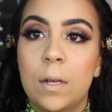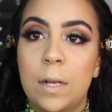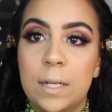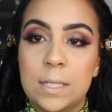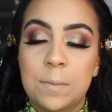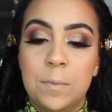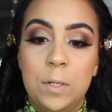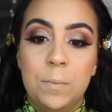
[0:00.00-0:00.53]

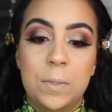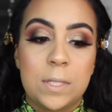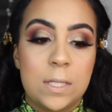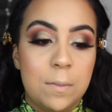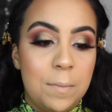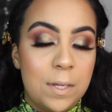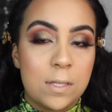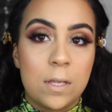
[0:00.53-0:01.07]
Next, I'm going to put
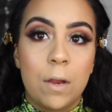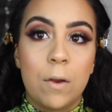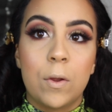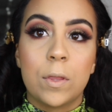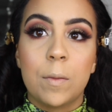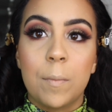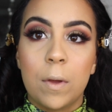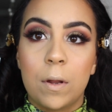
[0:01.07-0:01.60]
some mascara
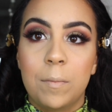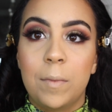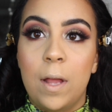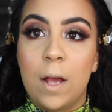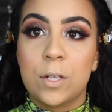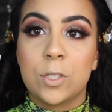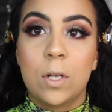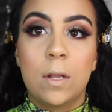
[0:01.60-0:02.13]
on the bottom
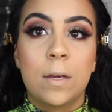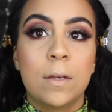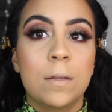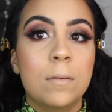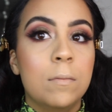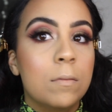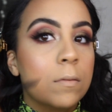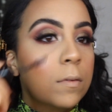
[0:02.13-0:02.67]
lash
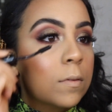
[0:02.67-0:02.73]
line.